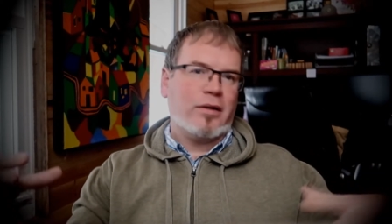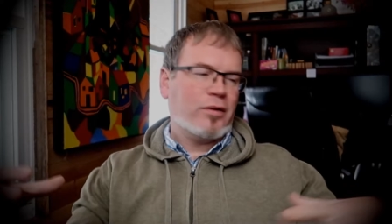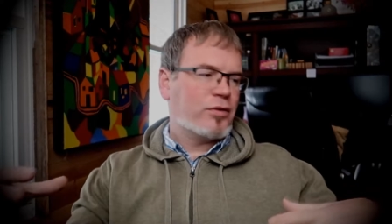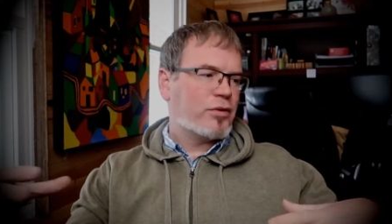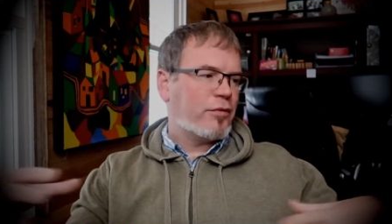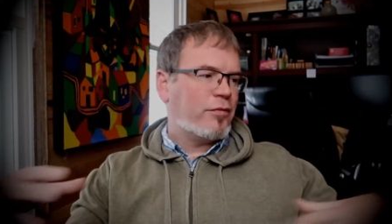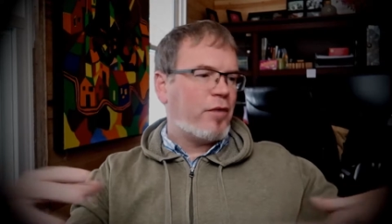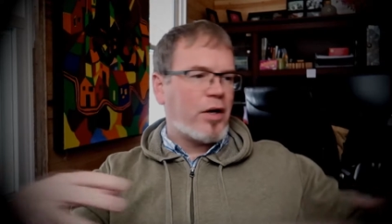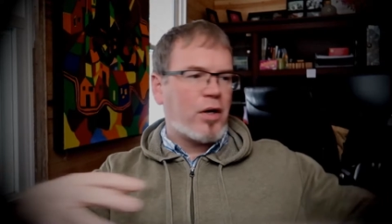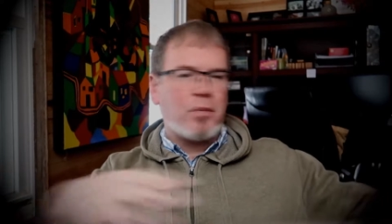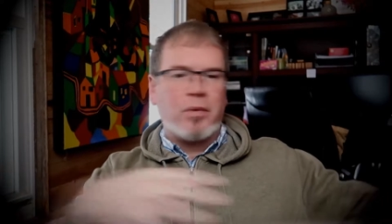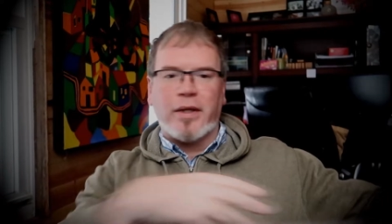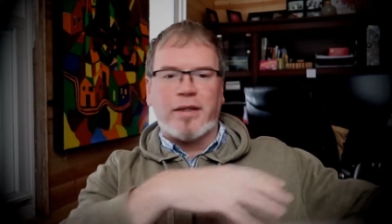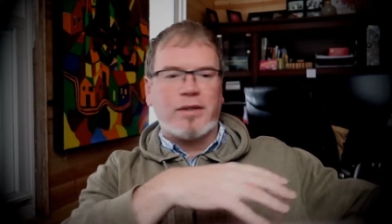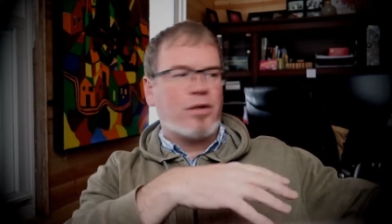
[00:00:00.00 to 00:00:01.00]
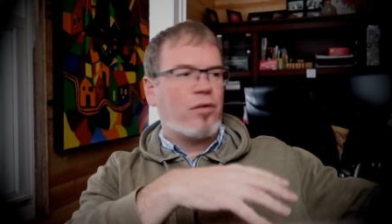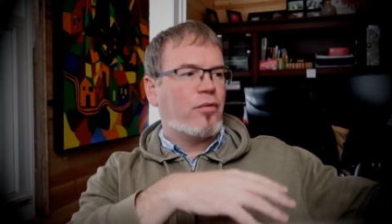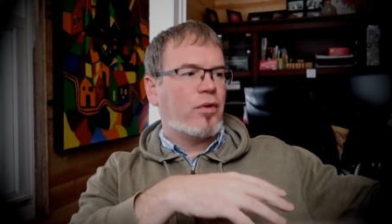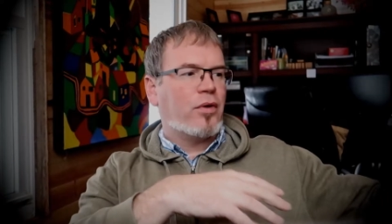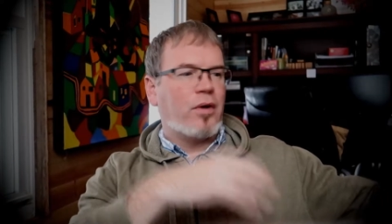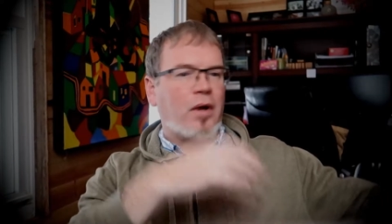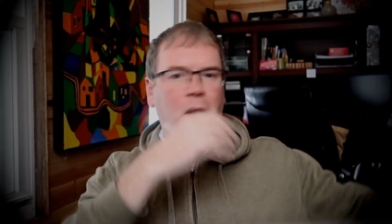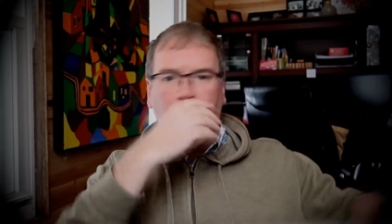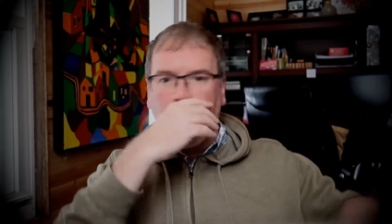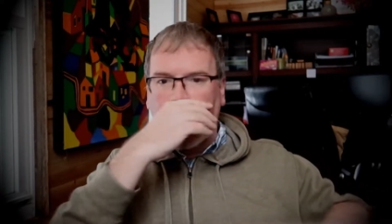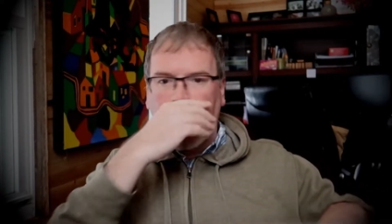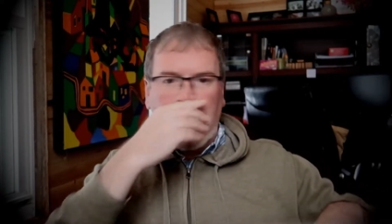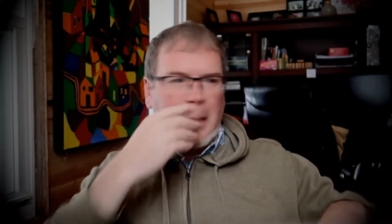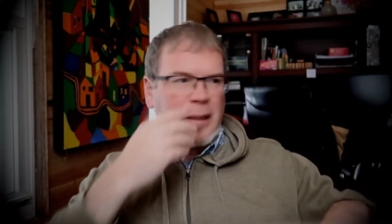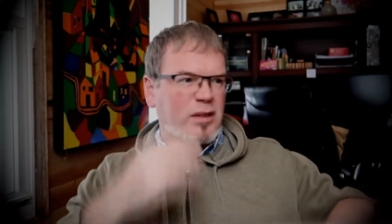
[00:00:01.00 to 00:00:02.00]
there's a fireplace over
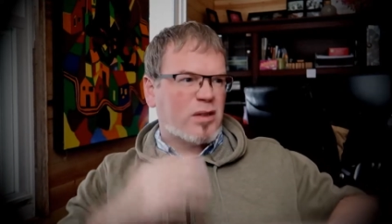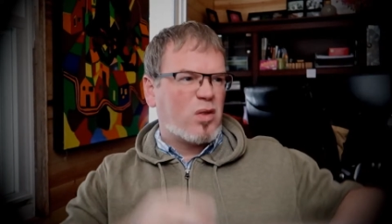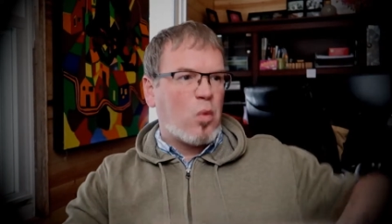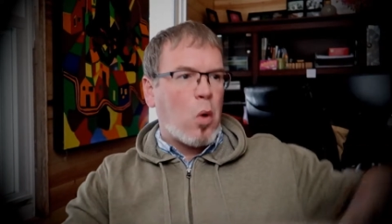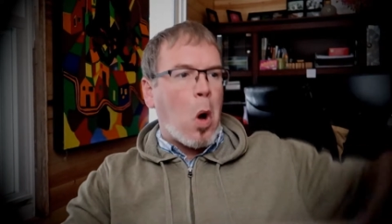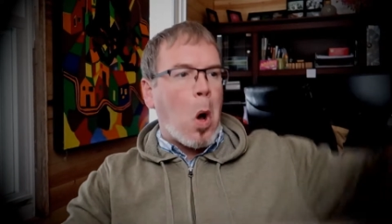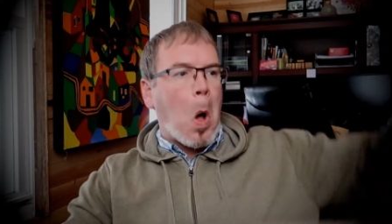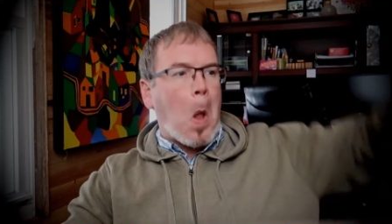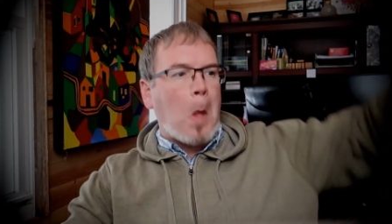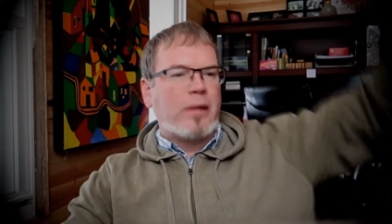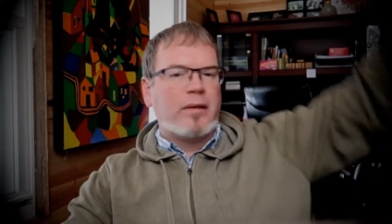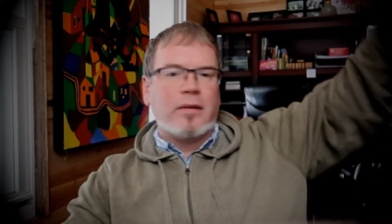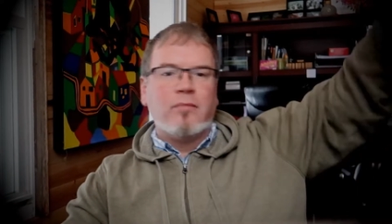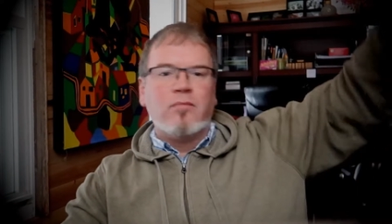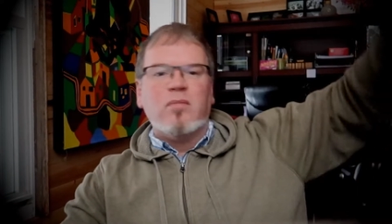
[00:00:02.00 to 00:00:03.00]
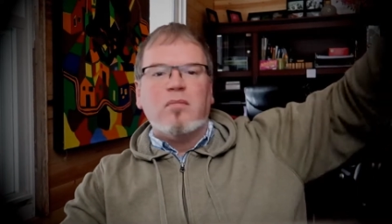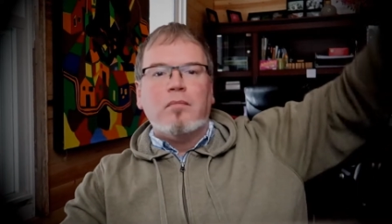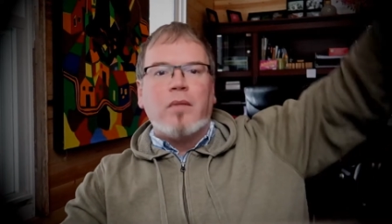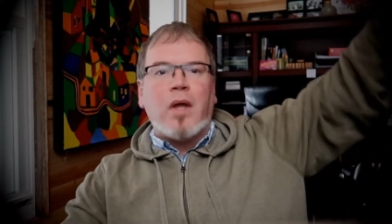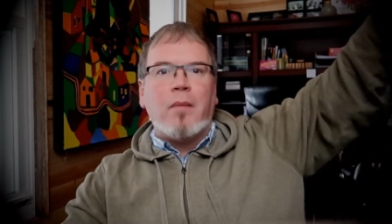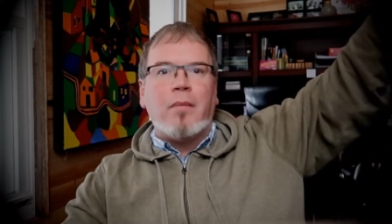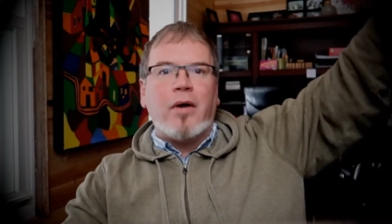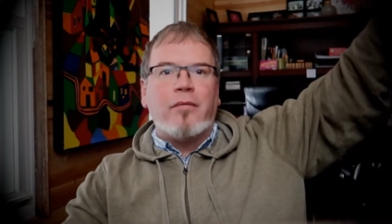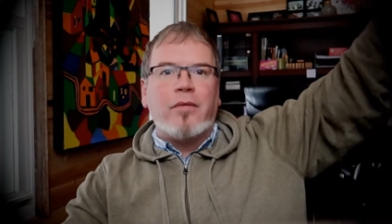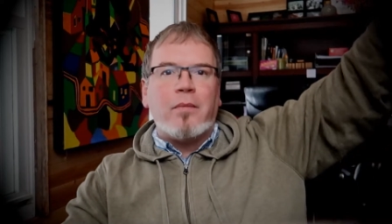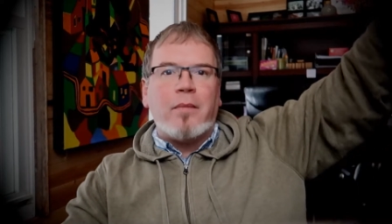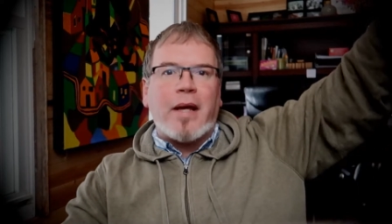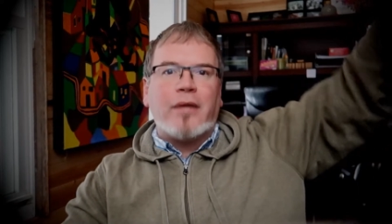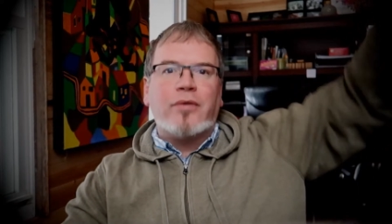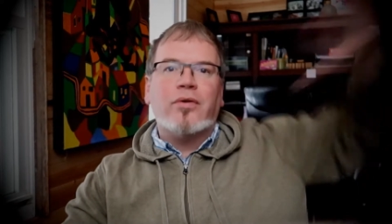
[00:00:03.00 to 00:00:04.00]
against the wall, and above the
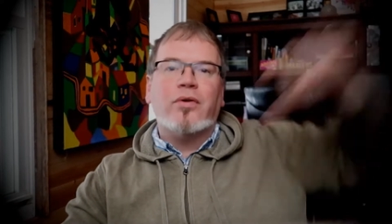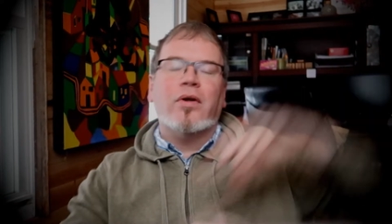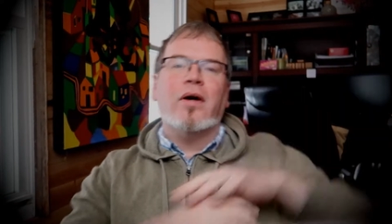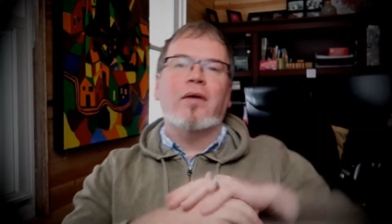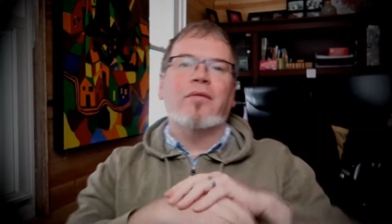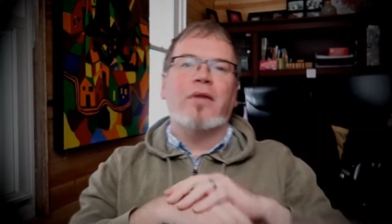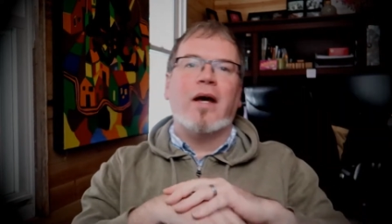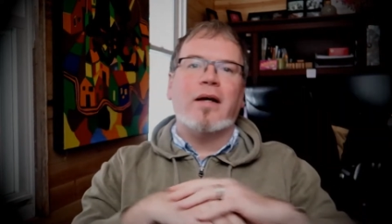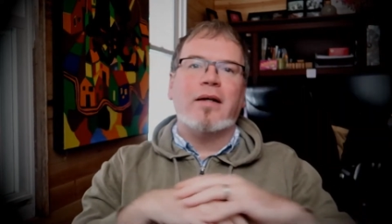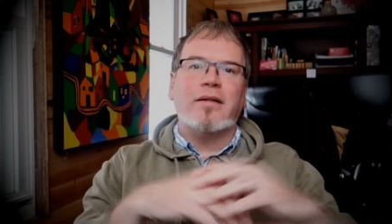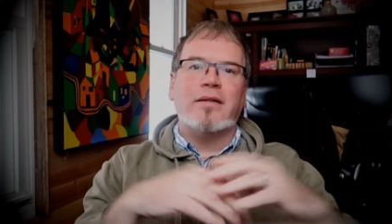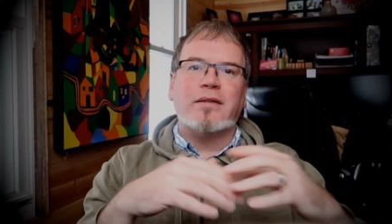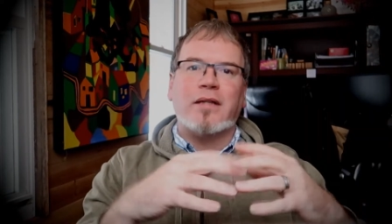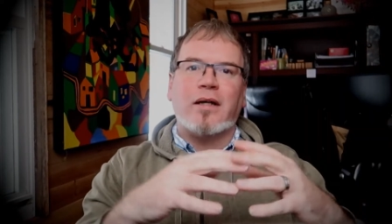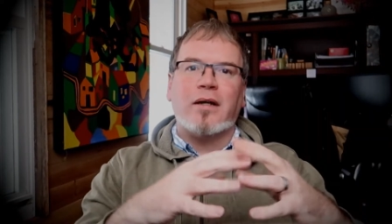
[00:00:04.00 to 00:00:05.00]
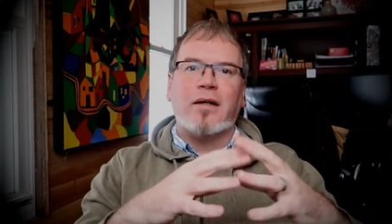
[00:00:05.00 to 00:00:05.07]
mantle of that is